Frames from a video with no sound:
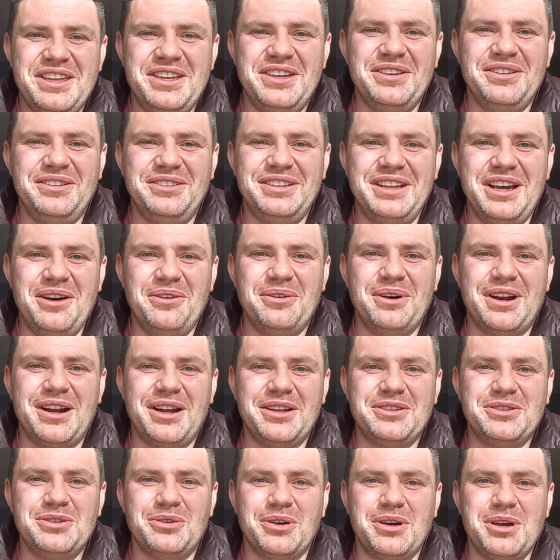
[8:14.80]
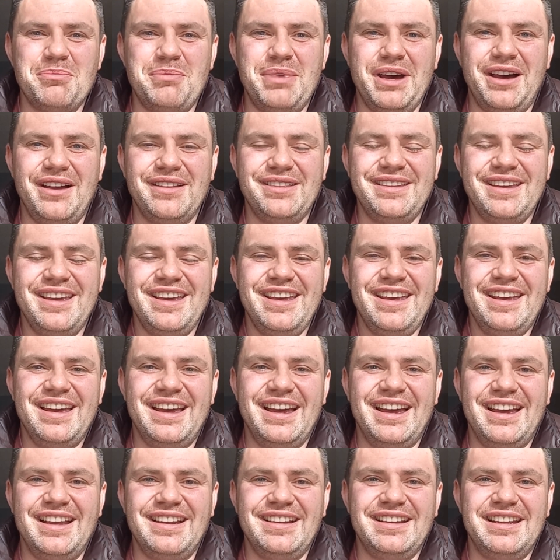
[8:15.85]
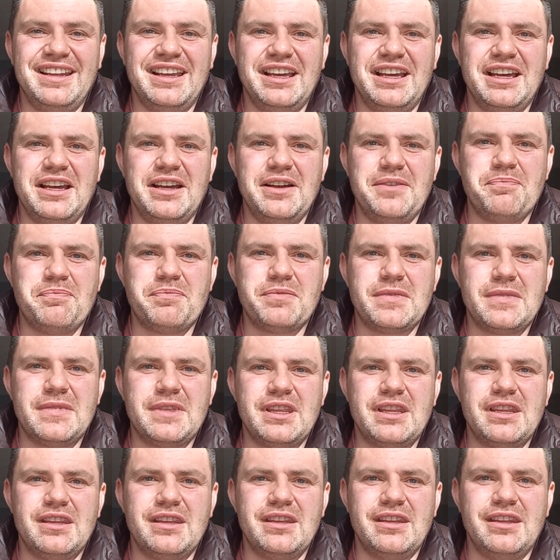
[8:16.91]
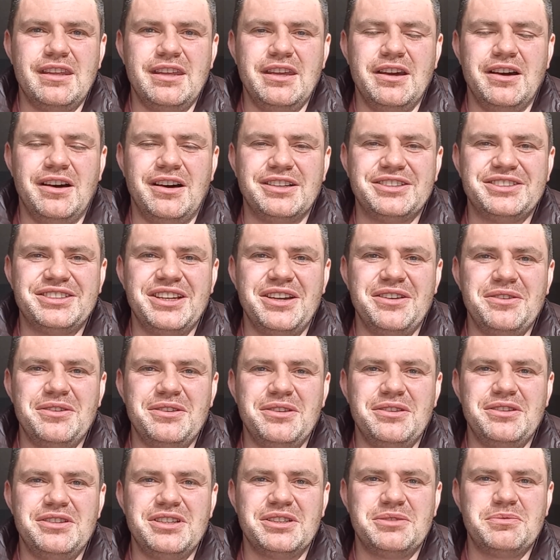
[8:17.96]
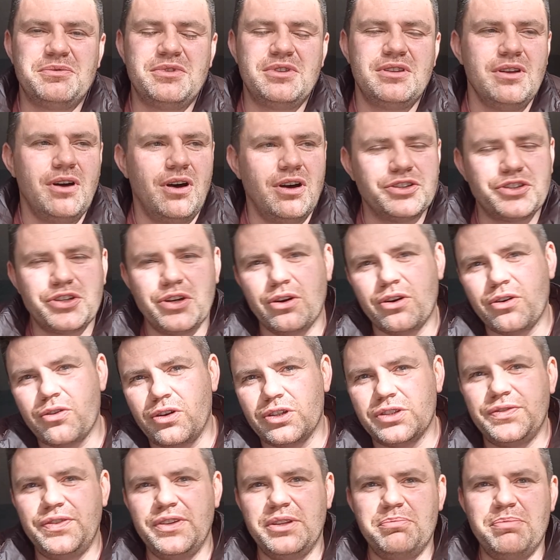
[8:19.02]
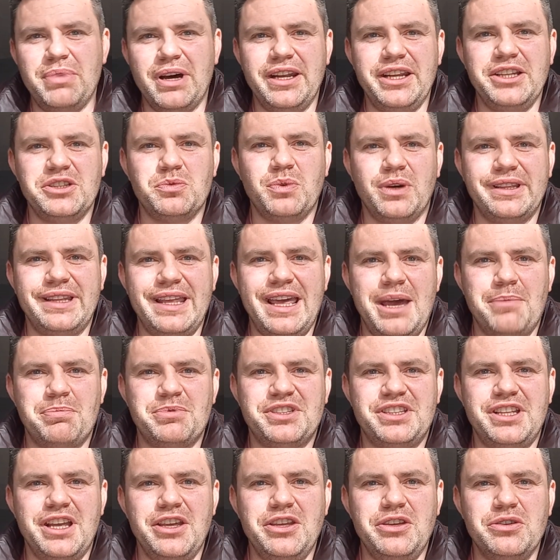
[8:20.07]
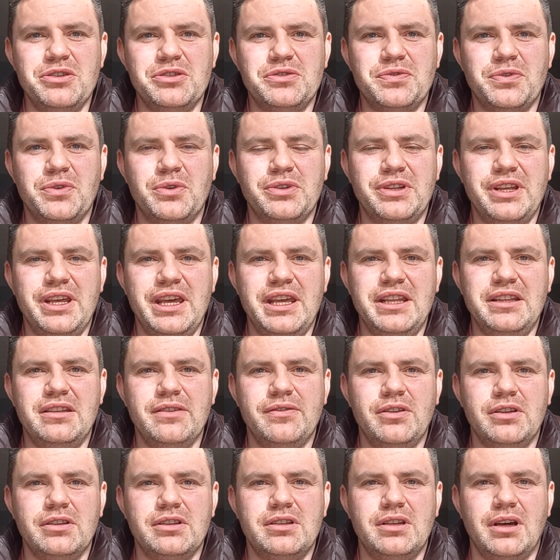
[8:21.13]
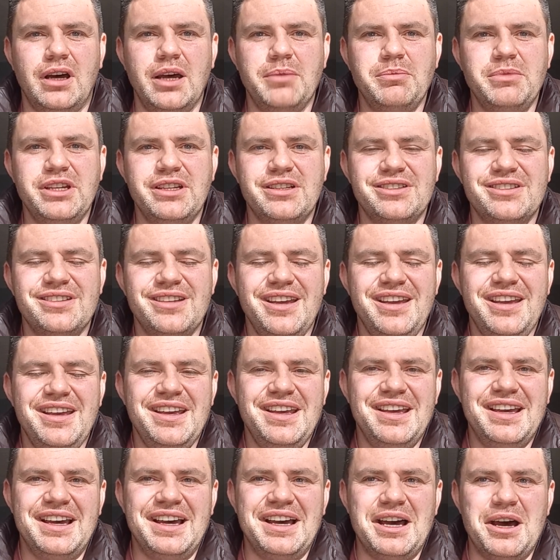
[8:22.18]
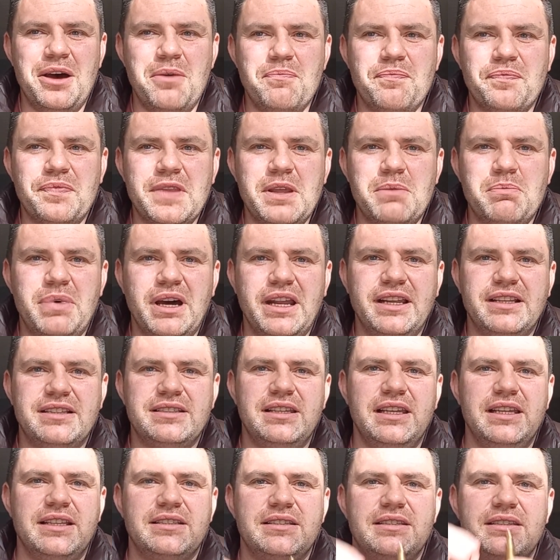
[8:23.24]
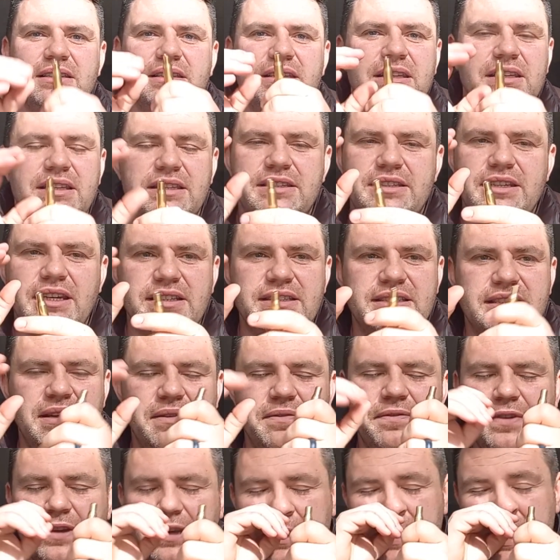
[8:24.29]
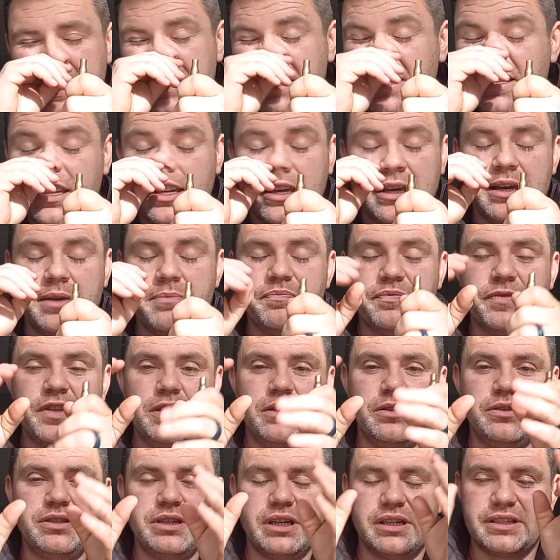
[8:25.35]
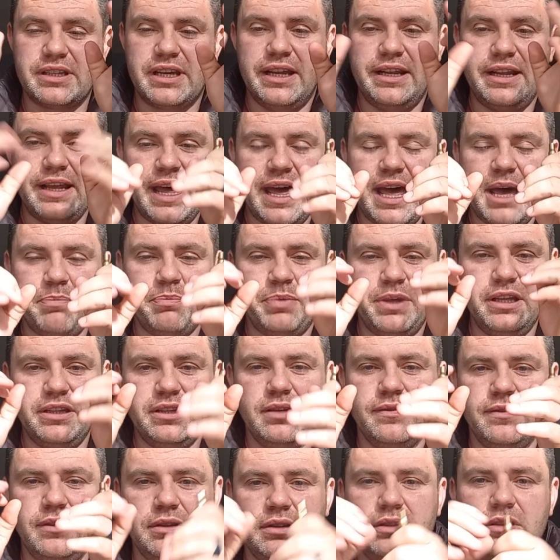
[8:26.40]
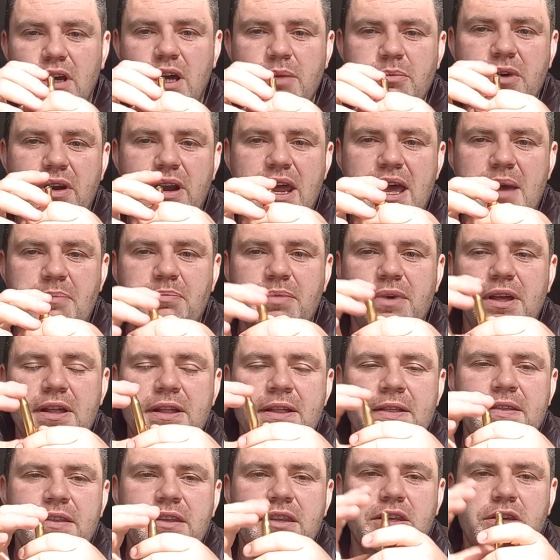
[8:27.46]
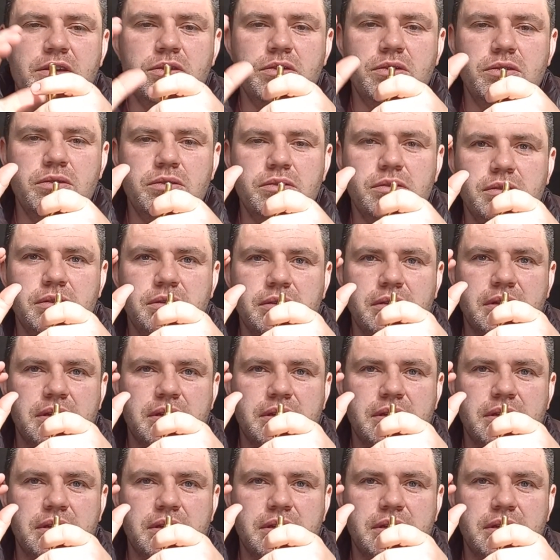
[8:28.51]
you'll know what I talk about. And so you just ask your CrossFit buddies what apps they use for their interval timers. But it's just something that you just get the app, interval timer app. You